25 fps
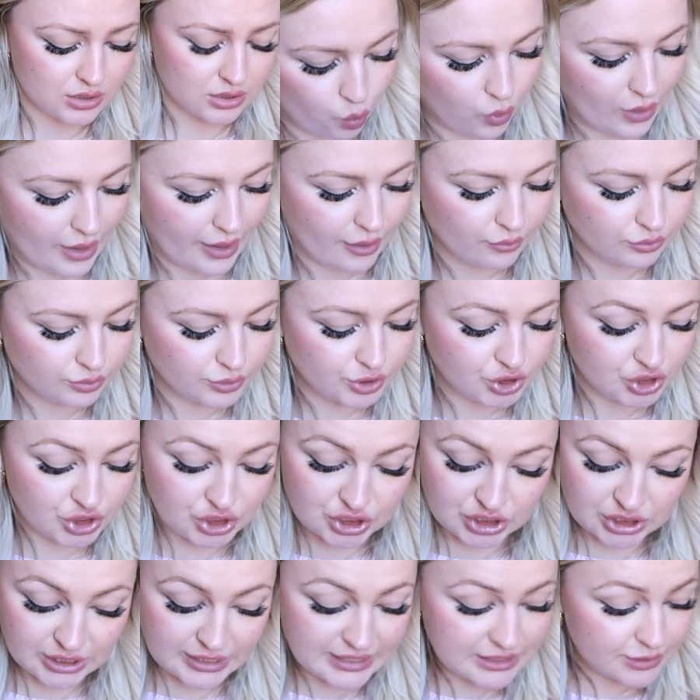Wow.
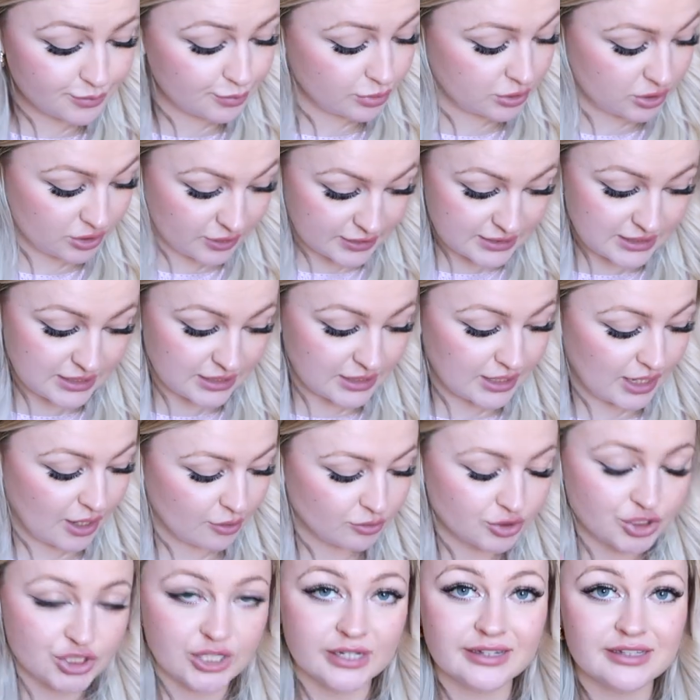She's pretty
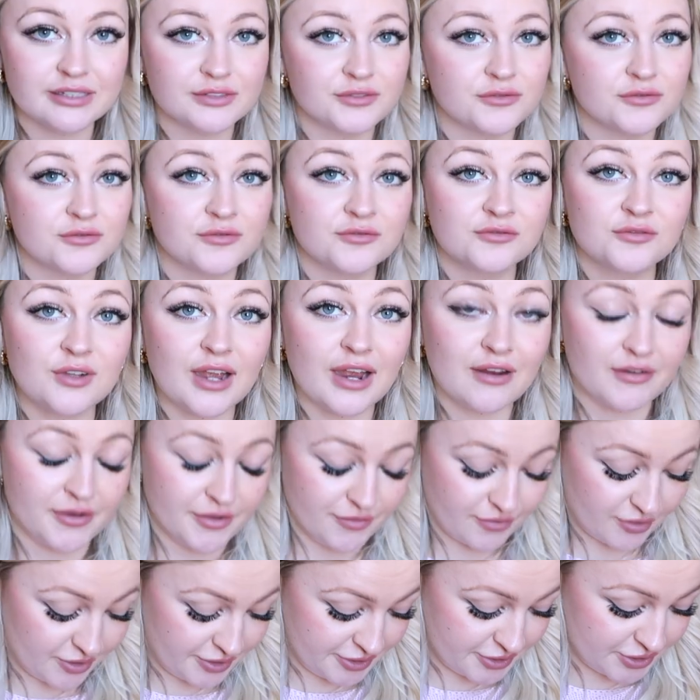though. She is
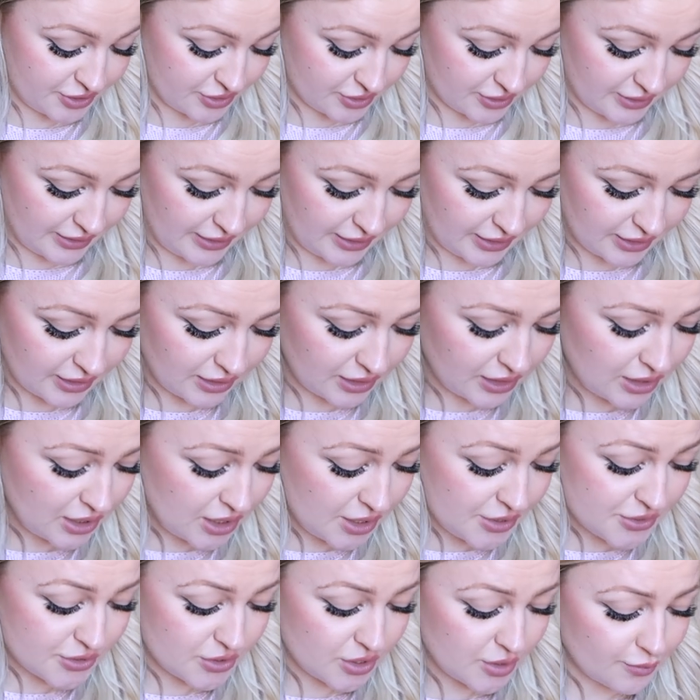very, very stunning.
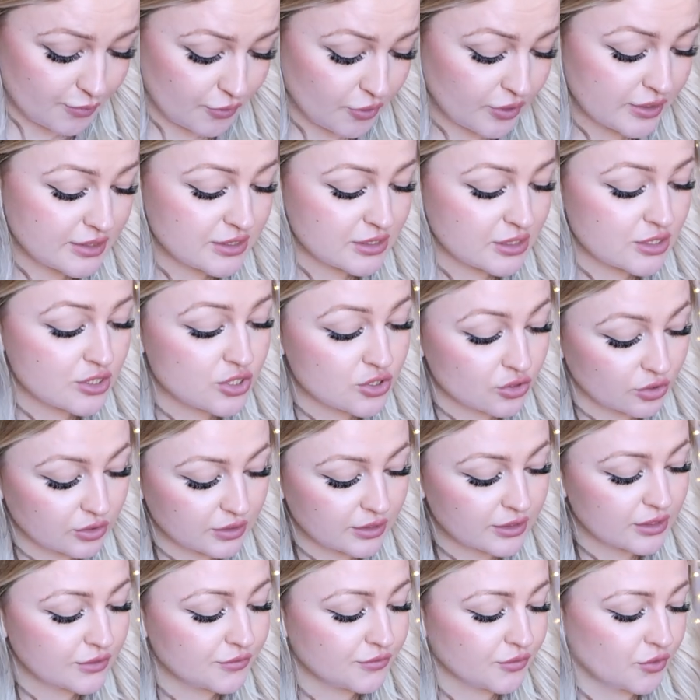So the book is The Sun
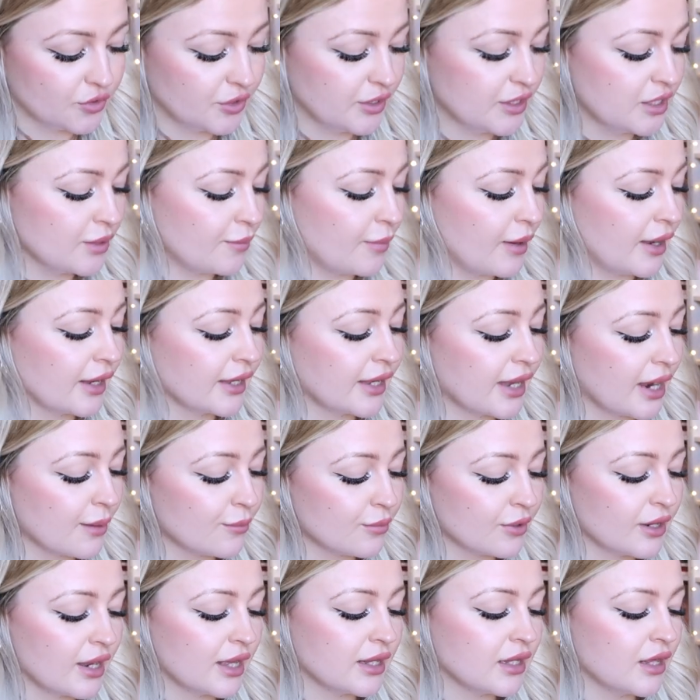and the Void by
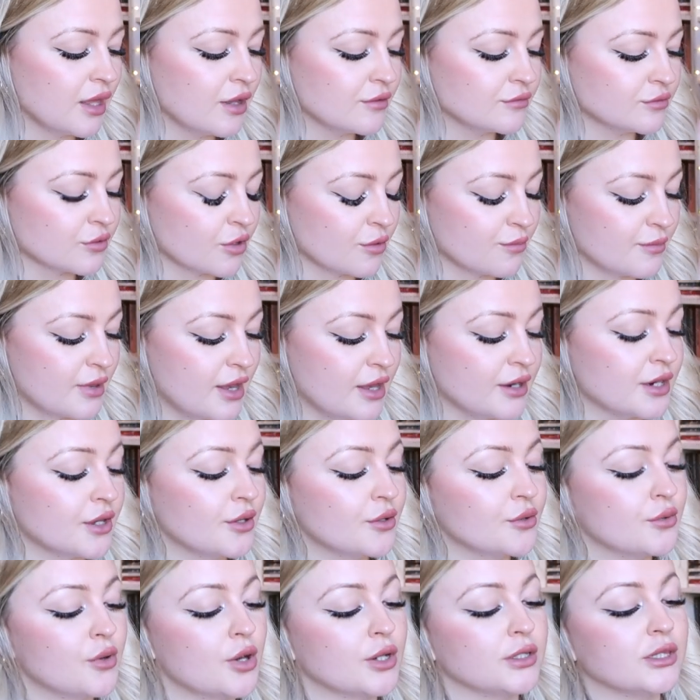Gabriela
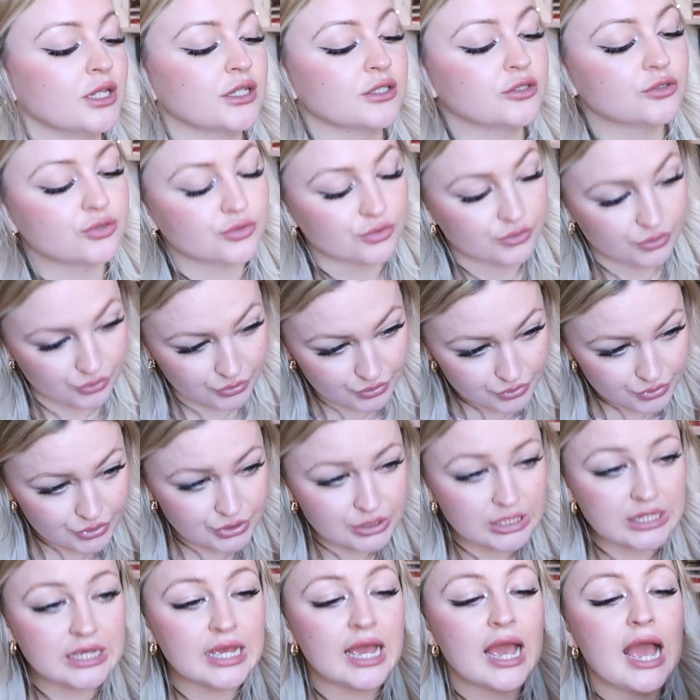Romero La
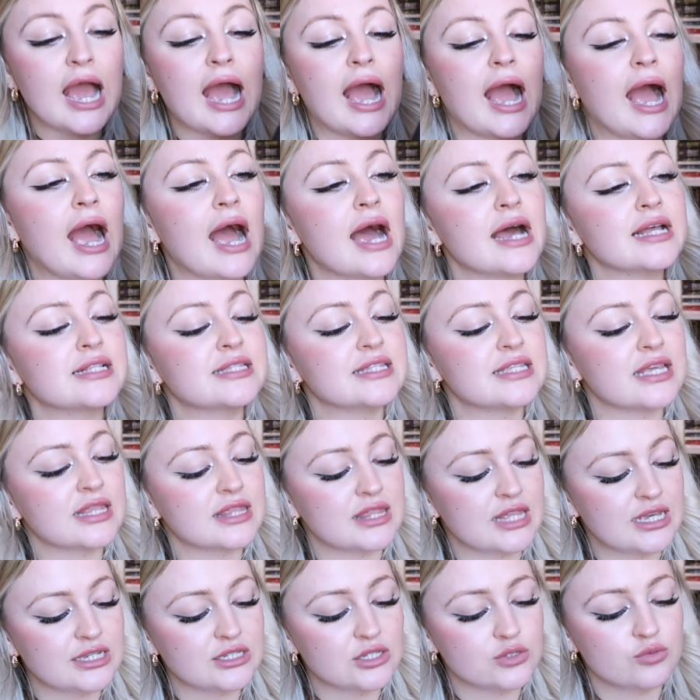Cruz. And
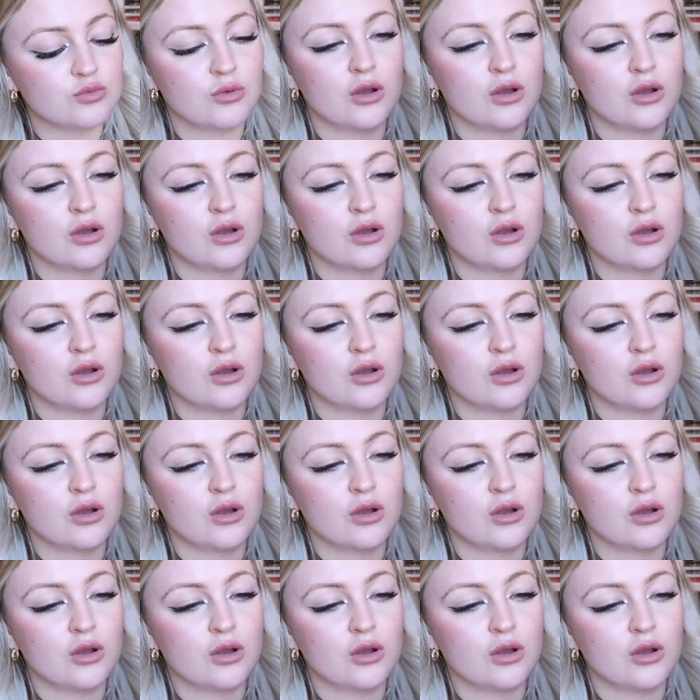this